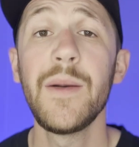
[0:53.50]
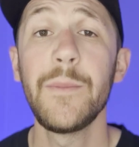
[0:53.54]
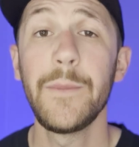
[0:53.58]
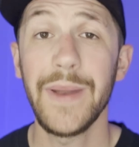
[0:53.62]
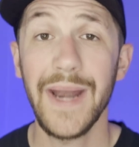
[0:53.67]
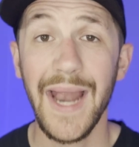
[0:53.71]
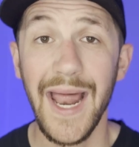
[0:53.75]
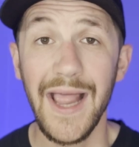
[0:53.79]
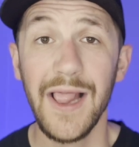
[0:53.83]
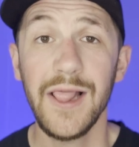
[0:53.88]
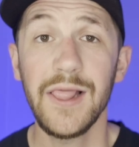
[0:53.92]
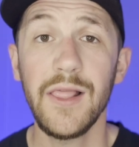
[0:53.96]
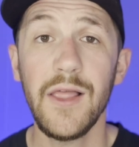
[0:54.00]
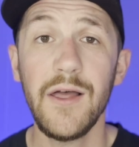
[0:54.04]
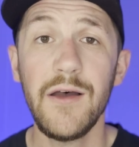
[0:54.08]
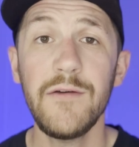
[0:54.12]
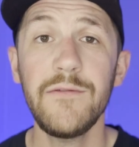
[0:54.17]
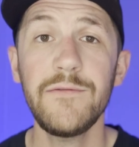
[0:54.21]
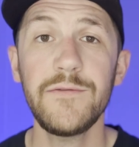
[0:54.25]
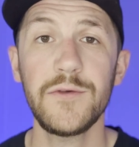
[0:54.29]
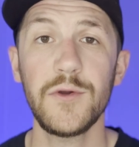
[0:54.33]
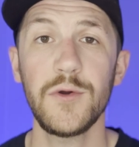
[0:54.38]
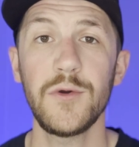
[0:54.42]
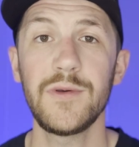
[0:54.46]
but I
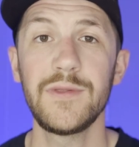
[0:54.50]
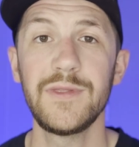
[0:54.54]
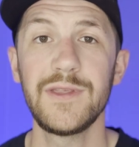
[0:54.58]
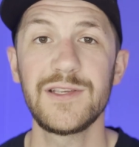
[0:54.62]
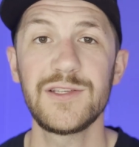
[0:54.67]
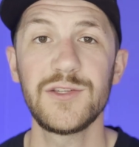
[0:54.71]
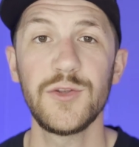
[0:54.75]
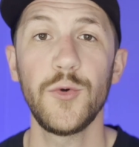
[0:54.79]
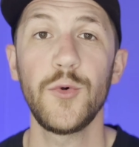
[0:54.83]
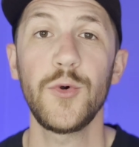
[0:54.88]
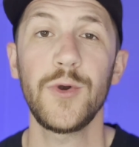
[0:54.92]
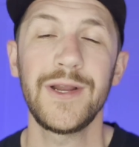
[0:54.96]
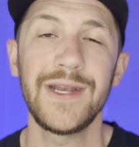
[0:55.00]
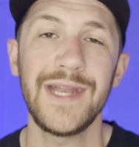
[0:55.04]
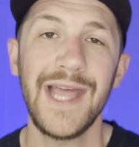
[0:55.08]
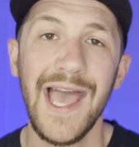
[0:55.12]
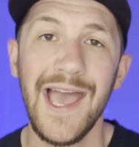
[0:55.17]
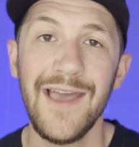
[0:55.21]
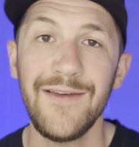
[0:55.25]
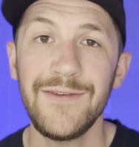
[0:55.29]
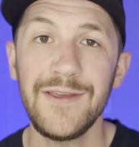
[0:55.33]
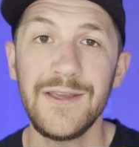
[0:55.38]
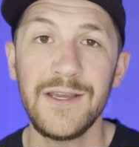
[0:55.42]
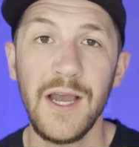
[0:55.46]
love throwing this lure in
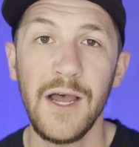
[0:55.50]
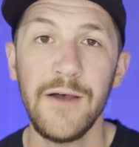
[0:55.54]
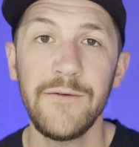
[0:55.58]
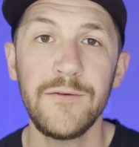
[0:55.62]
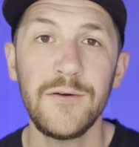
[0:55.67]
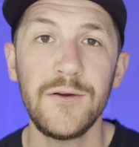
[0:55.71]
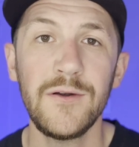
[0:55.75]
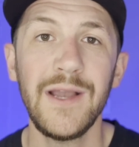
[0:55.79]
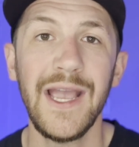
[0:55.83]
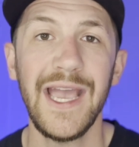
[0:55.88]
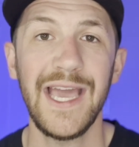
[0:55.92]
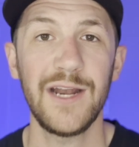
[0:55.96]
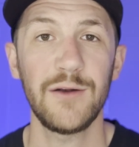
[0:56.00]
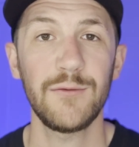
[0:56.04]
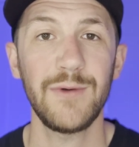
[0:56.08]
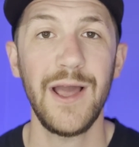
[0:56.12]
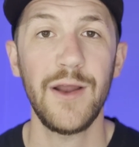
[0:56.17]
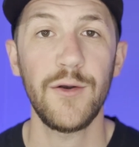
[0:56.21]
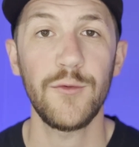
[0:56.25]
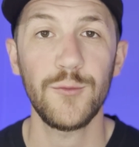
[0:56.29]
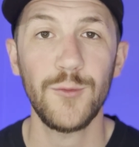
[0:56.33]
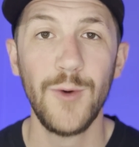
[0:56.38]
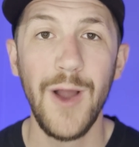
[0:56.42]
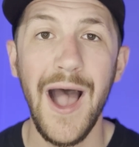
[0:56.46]
heavy cover and
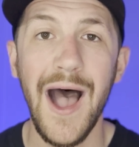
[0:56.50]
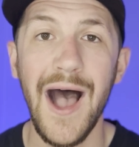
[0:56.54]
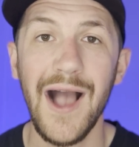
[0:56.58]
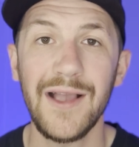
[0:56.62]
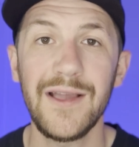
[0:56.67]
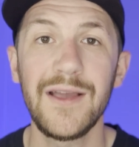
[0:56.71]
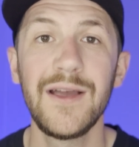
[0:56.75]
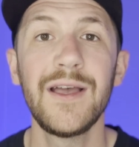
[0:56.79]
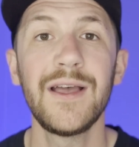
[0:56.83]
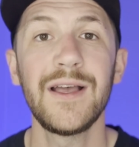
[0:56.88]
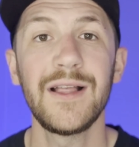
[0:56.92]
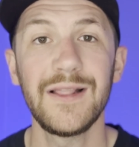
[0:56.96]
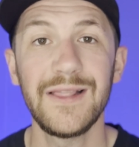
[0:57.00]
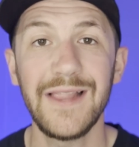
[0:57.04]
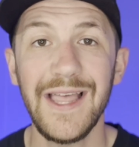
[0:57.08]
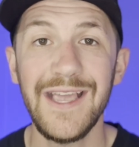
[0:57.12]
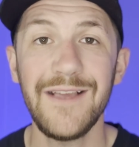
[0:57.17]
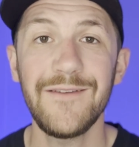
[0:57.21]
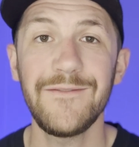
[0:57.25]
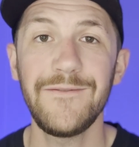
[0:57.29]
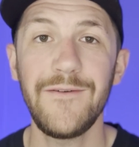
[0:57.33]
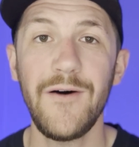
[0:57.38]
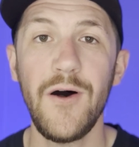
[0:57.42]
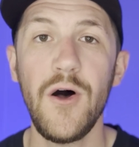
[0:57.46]
around rock
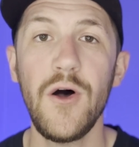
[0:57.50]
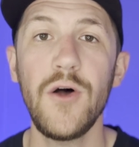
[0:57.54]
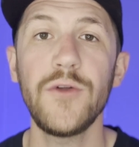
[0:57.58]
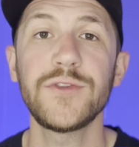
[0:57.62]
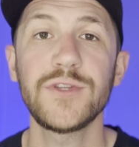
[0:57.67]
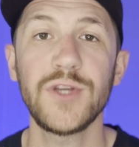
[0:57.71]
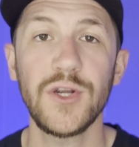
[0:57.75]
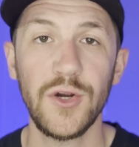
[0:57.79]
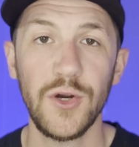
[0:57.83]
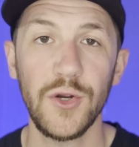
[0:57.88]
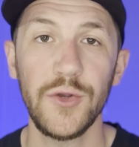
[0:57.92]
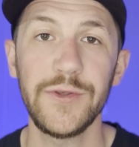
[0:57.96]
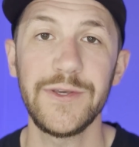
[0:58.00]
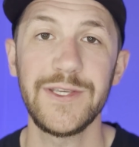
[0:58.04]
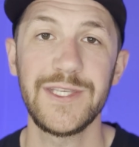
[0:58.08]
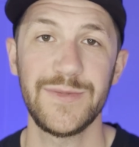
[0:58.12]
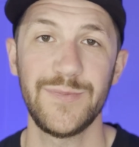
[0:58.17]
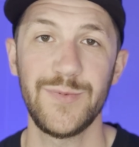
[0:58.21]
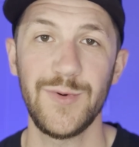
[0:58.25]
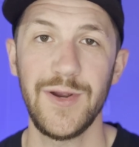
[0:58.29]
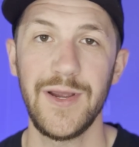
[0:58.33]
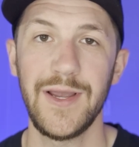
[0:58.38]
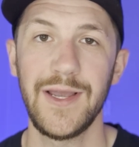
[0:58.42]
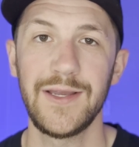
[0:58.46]
late fall to early
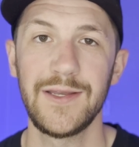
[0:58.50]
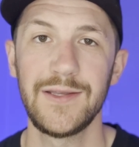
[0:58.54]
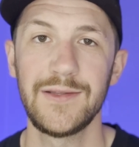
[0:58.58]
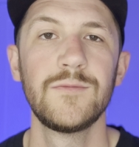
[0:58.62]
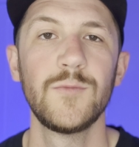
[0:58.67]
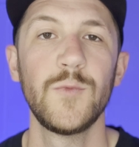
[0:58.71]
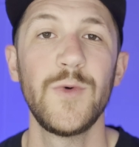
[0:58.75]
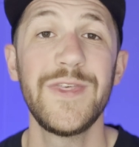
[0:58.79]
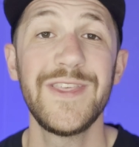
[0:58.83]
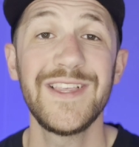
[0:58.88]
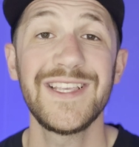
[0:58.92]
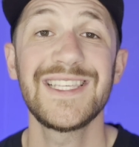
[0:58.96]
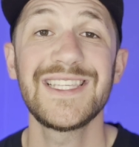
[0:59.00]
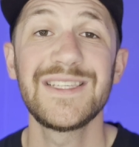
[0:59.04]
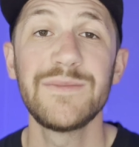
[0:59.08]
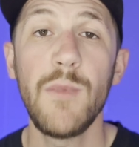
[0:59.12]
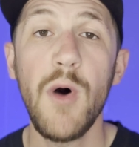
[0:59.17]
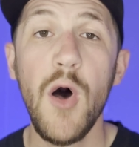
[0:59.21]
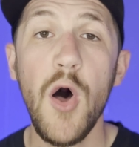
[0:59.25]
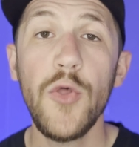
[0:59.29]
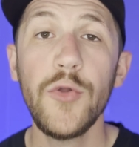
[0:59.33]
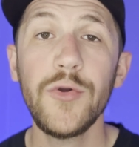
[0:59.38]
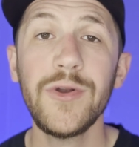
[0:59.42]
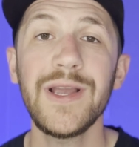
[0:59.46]
spring. With its
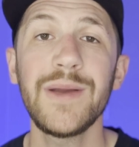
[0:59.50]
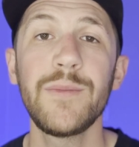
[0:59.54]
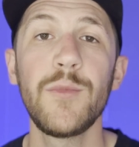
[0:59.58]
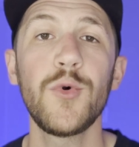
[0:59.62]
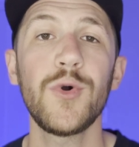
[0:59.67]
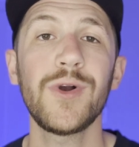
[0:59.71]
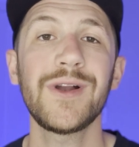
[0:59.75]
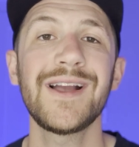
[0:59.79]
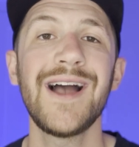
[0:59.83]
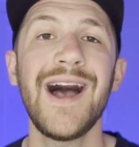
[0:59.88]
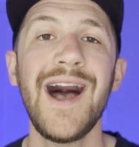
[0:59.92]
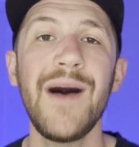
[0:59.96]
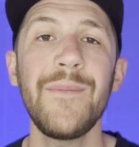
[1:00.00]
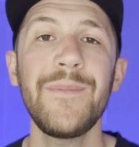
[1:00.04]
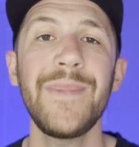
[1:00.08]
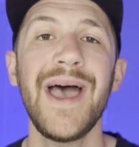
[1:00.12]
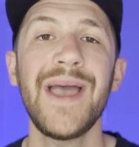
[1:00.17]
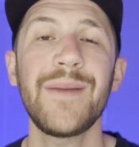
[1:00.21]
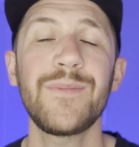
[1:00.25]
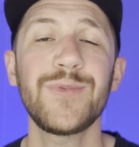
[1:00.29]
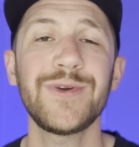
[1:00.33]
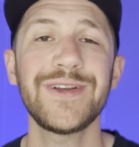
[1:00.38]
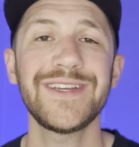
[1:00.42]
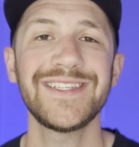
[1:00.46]
smaller and more
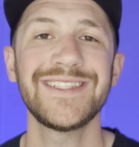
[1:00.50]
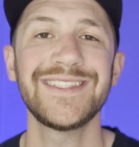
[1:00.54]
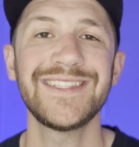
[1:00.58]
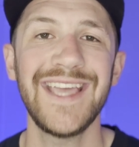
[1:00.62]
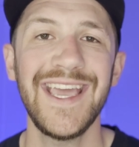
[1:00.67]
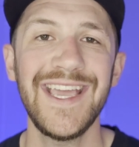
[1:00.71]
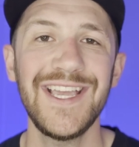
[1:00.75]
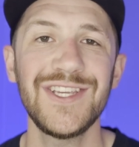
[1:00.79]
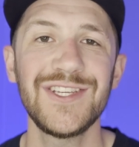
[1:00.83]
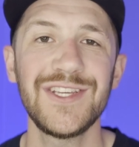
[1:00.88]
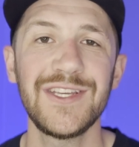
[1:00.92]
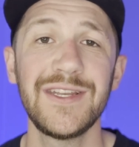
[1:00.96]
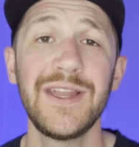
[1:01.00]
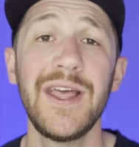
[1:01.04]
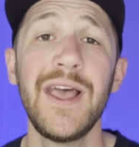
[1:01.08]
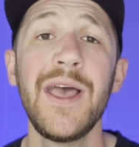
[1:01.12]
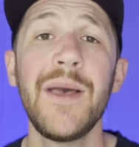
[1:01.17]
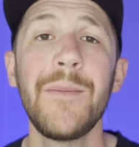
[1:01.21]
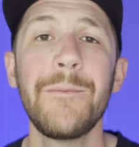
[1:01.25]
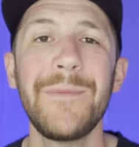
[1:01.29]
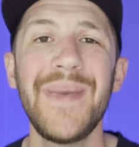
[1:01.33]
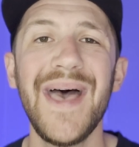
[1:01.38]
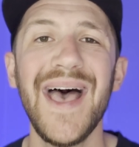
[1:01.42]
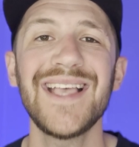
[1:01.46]
compact presentation,
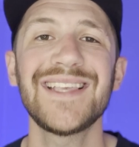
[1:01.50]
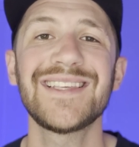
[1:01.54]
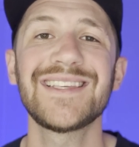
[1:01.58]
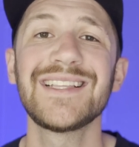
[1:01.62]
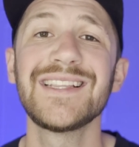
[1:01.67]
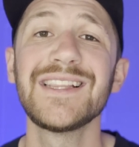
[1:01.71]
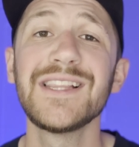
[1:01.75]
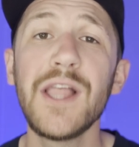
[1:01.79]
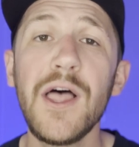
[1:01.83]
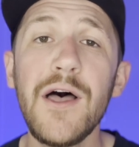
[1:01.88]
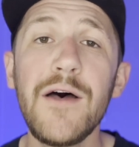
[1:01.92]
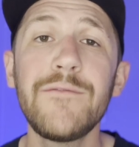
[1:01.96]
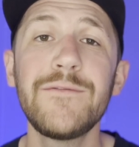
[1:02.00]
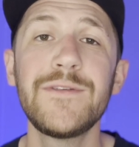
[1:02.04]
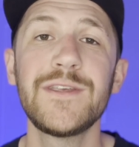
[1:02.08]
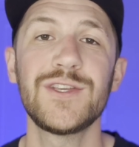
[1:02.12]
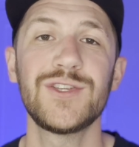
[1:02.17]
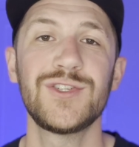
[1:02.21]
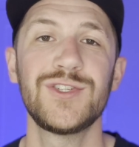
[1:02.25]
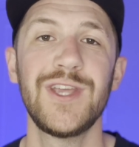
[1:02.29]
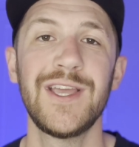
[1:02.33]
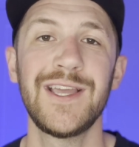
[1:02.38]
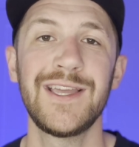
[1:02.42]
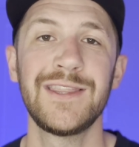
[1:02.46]
bass love this
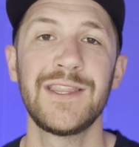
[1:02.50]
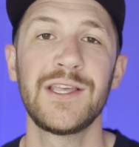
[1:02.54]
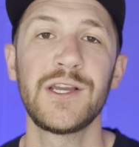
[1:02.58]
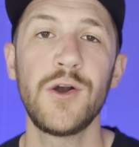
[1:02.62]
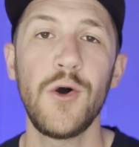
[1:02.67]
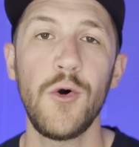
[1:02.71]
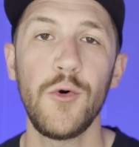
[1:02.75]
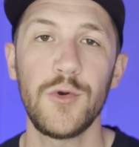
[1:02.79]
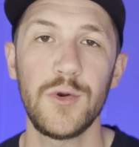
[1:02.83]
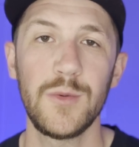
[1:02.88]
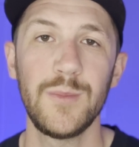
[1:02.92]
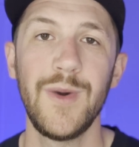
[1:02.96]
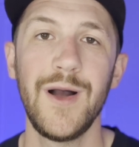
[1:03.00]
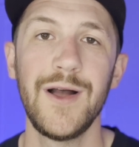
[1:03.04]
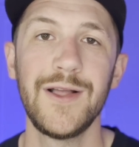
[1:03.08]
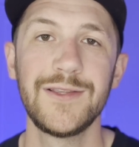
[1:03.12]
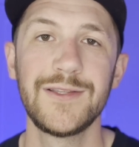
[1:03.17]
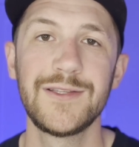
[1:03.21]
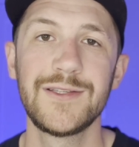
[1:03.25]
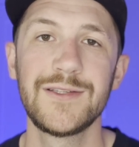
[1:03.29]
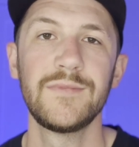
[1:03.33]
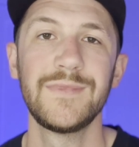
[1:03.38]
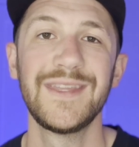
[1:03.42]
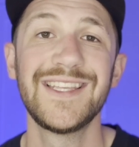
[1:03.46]
jig in the colder
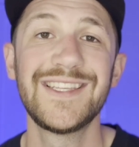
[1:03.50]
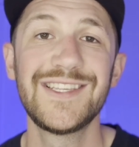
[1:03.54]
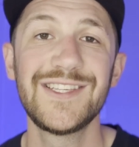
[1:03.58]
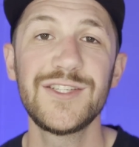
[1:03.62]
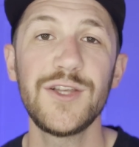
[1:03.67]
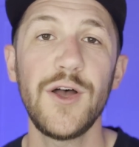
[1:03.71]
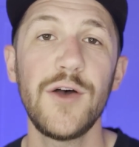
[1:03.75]
months. This is